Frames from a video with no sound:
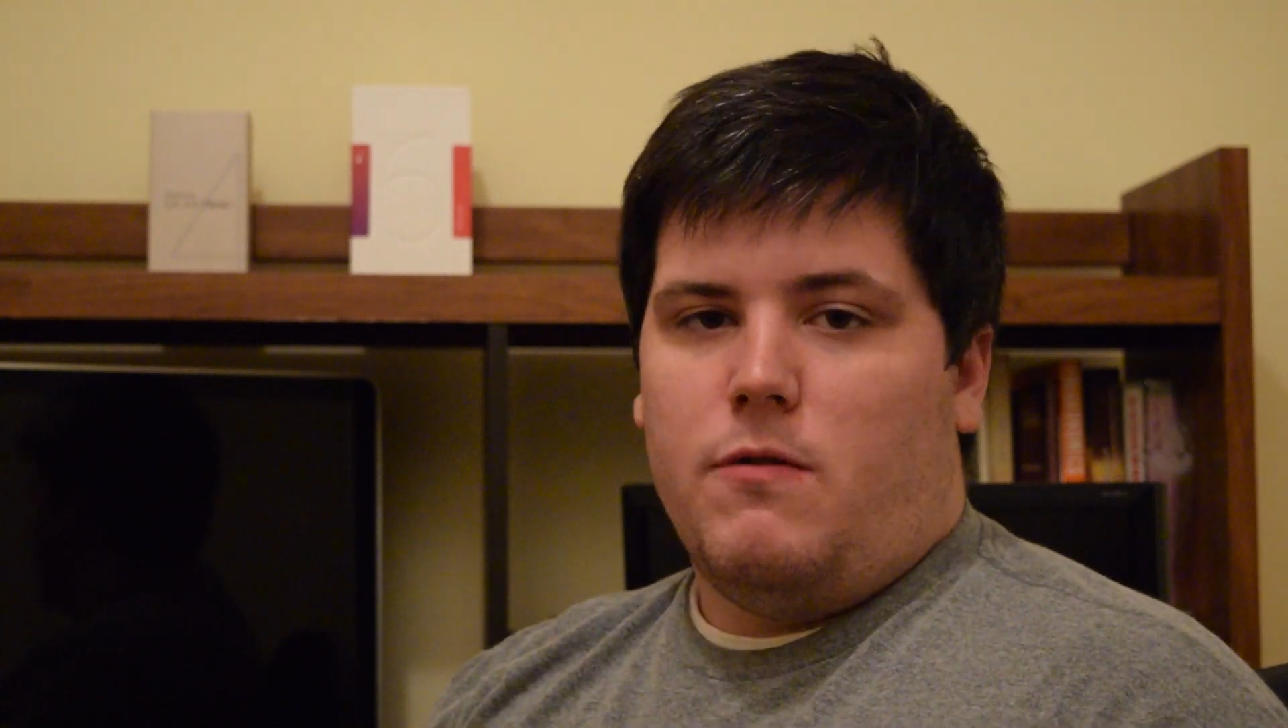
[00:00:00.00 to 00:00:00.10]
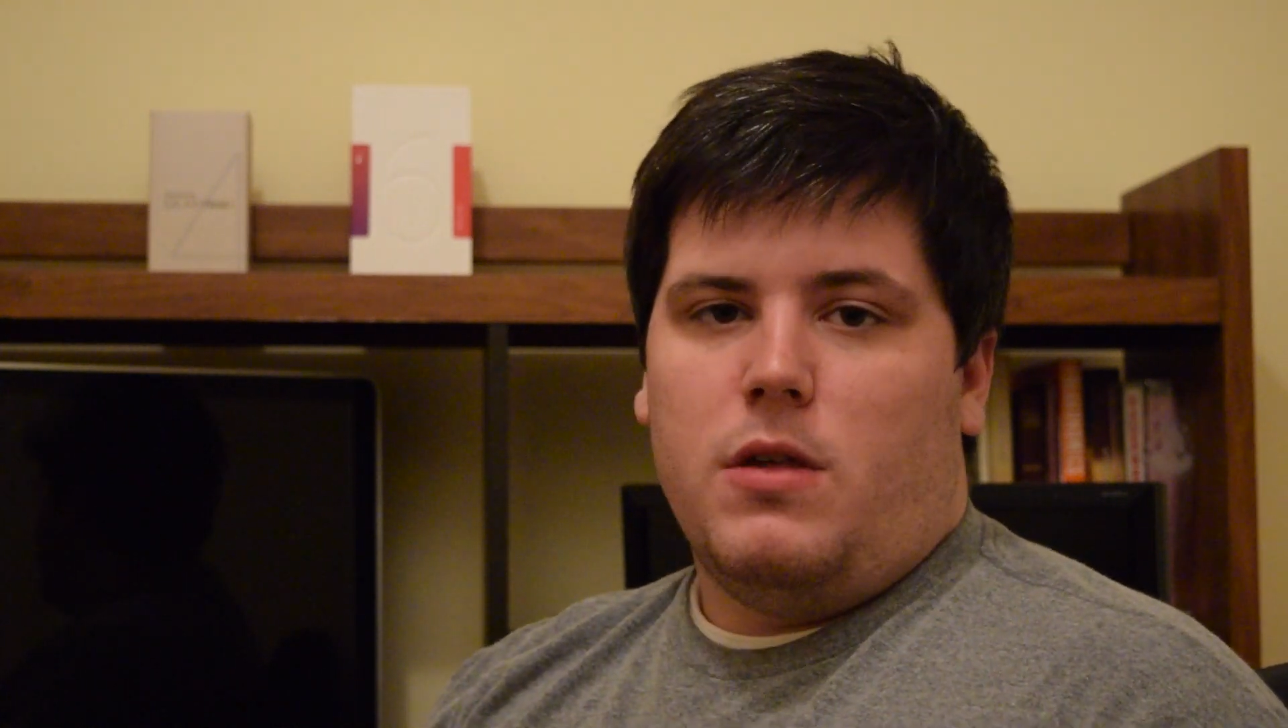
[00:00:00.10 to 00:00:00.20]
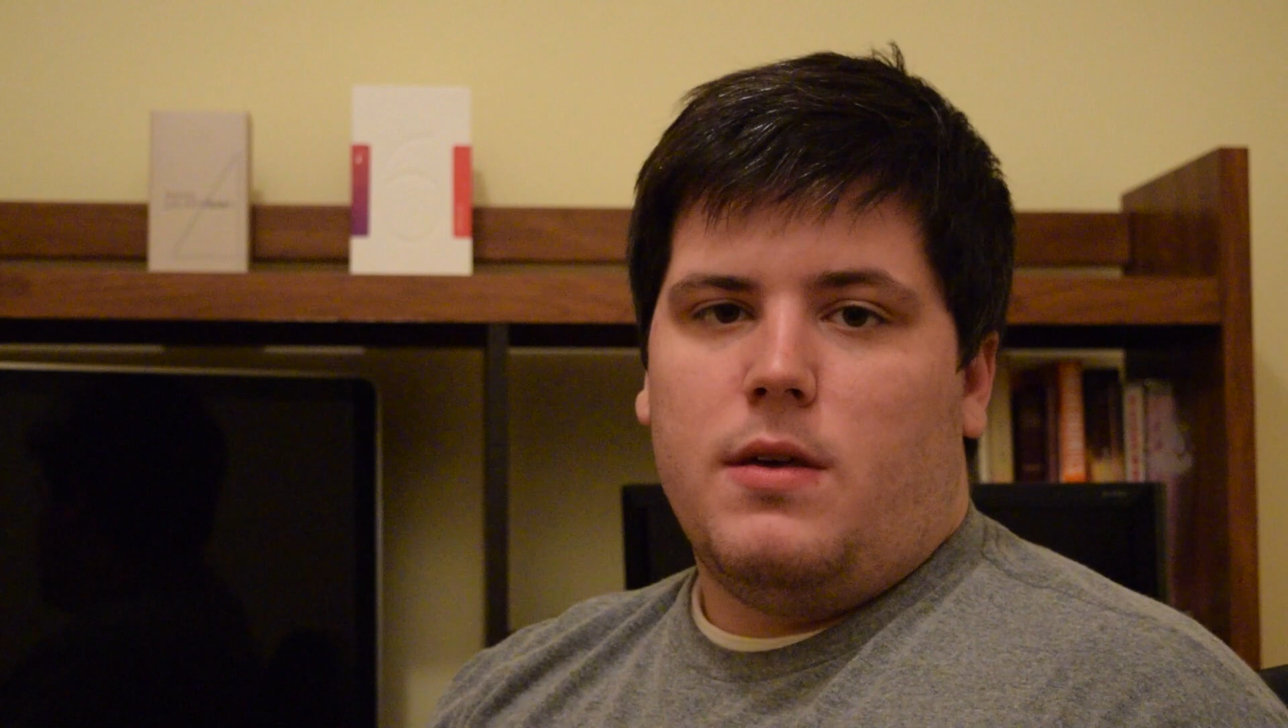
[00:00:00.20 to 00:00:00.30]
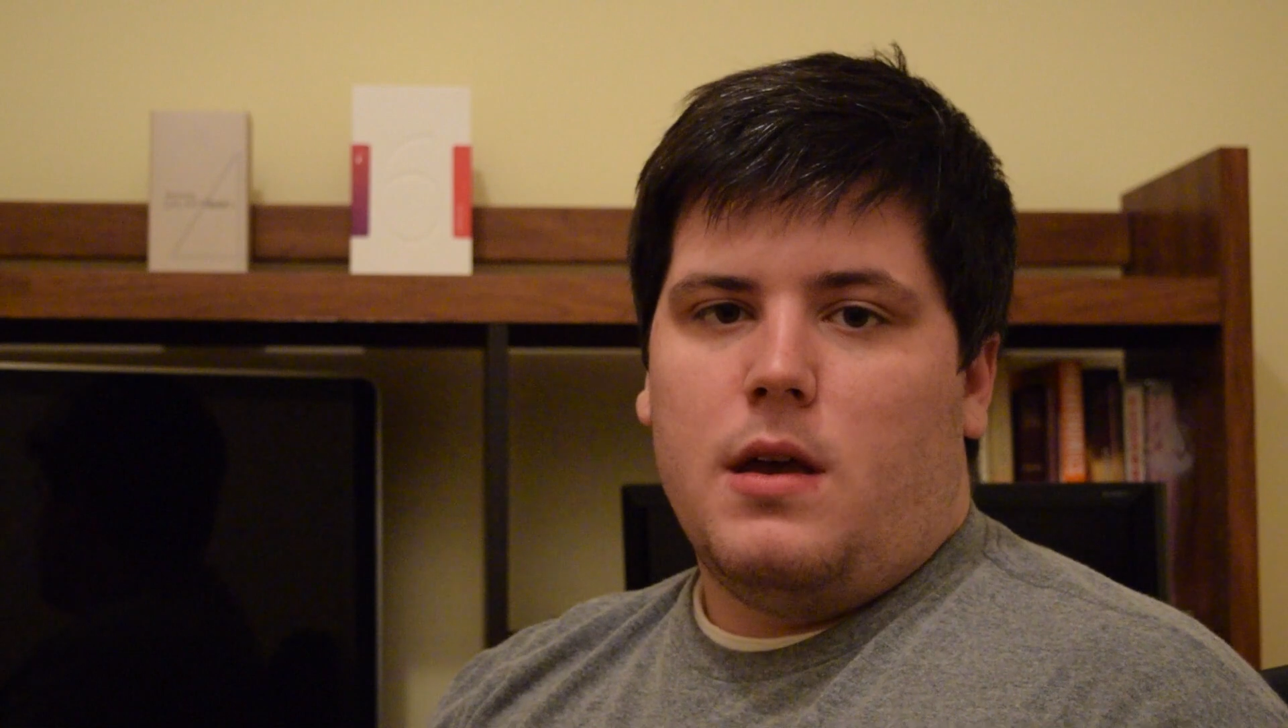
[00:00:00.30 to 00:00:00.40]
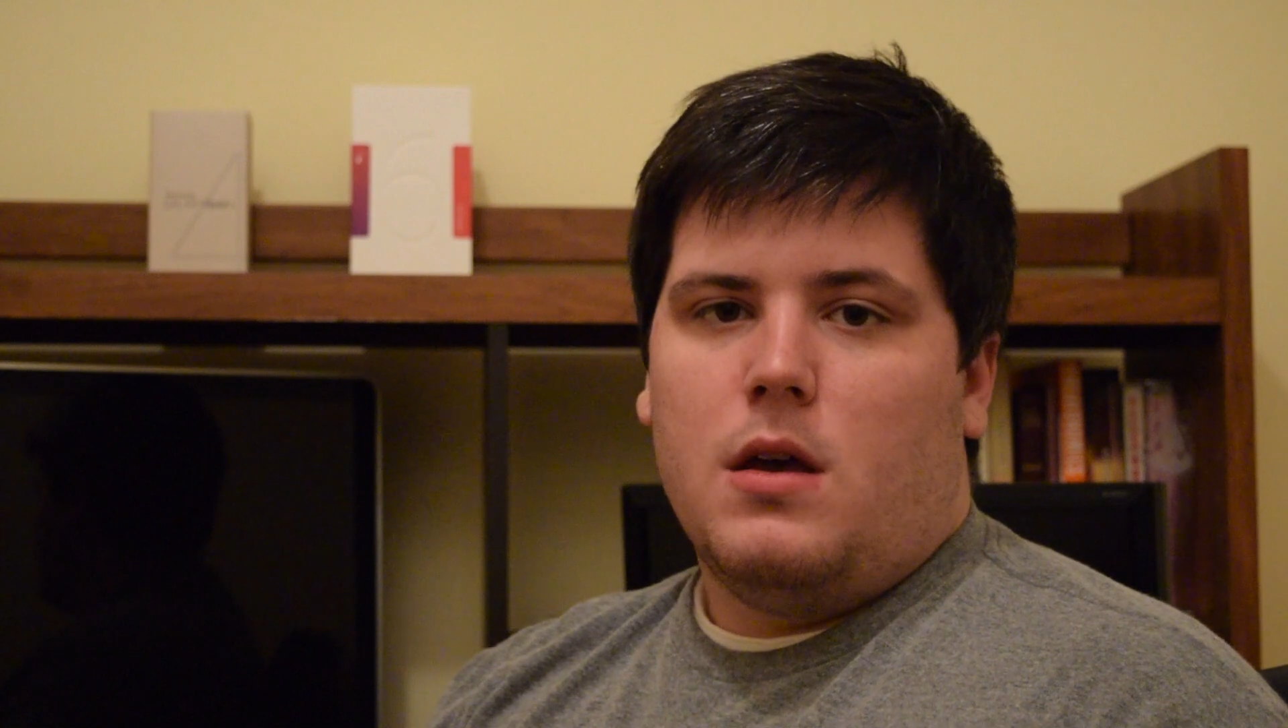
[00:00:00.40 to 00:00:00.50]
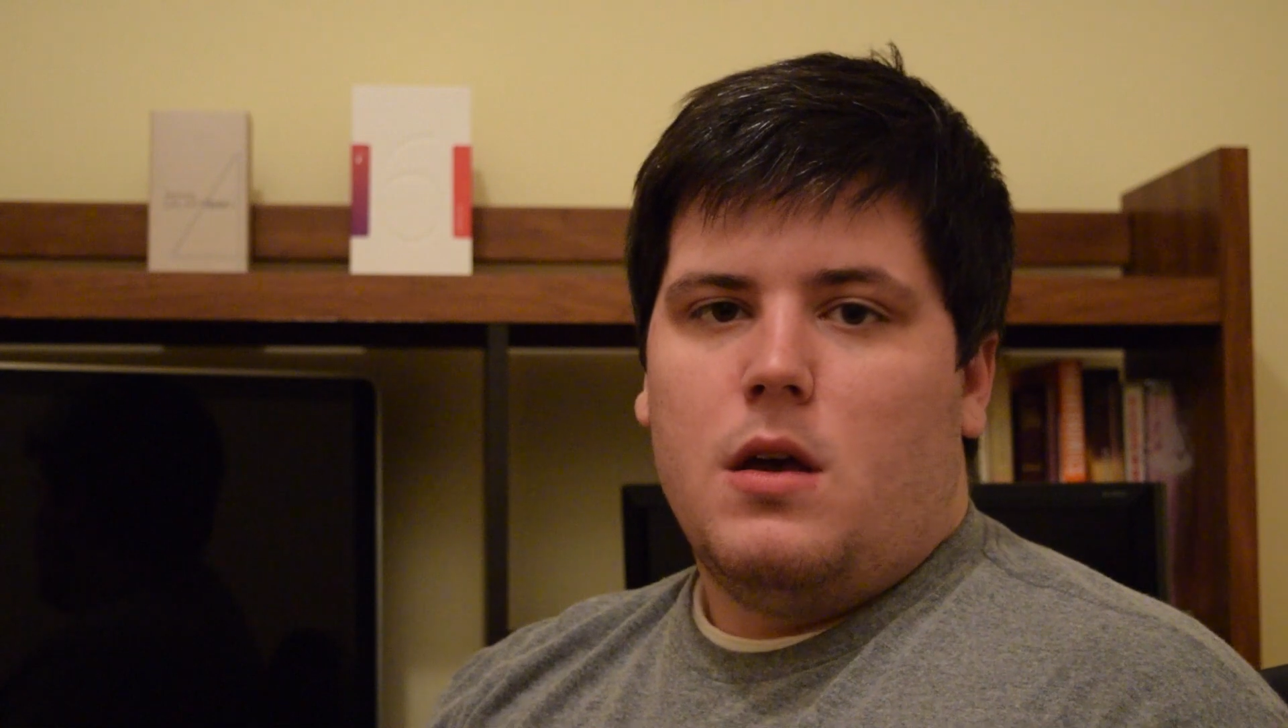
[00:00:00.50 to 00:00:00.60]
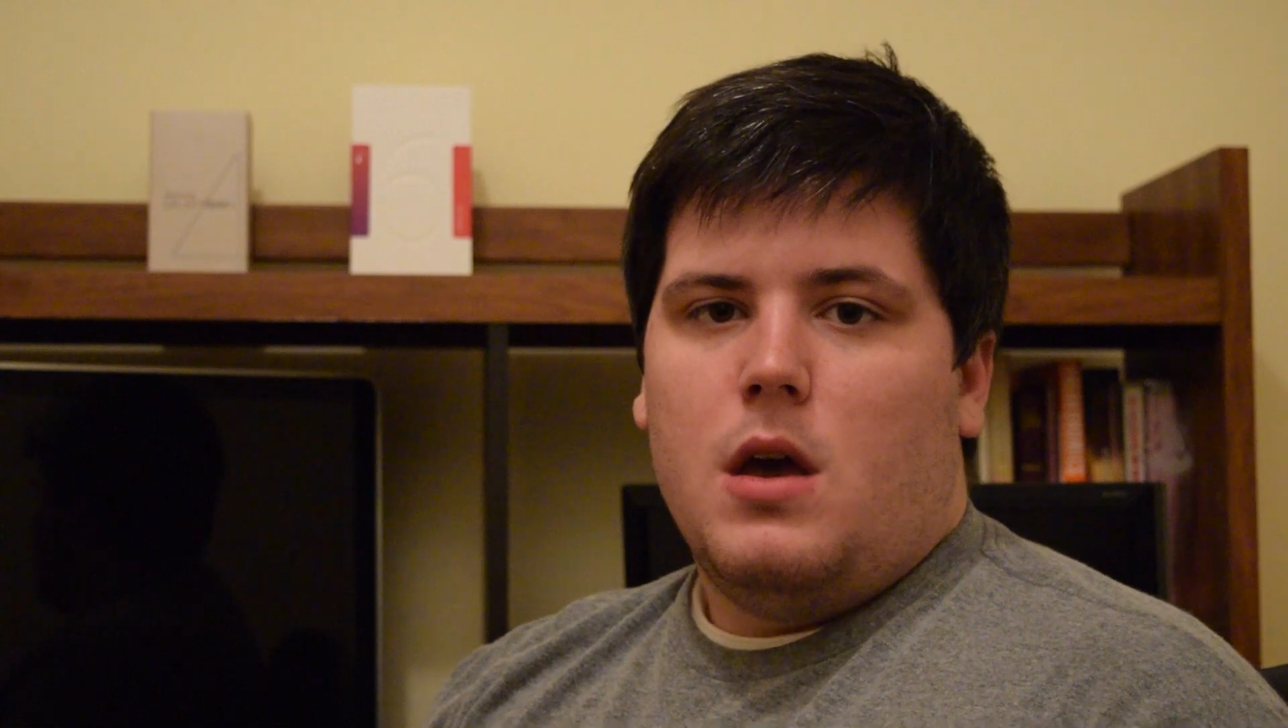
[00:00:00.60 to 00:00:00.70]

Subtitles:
everything.